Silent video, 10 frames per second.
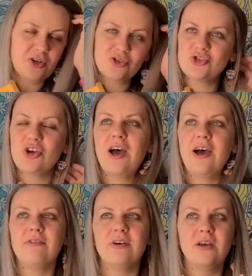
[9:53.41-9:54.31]
I also
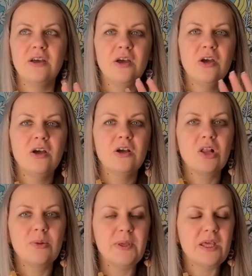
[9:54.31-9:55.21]
have a
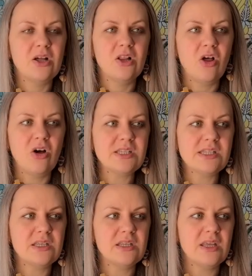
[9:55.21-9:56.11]
big
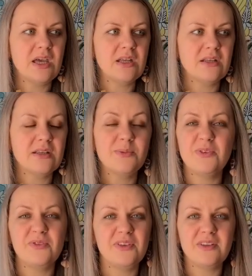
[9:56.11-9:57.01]
closet and a couple
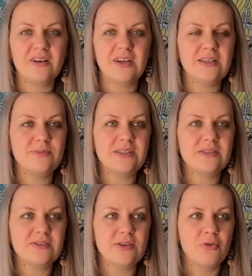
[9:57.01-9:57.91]
of other items and
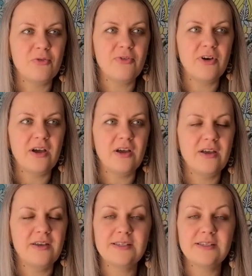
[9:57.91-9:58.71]
the sofa.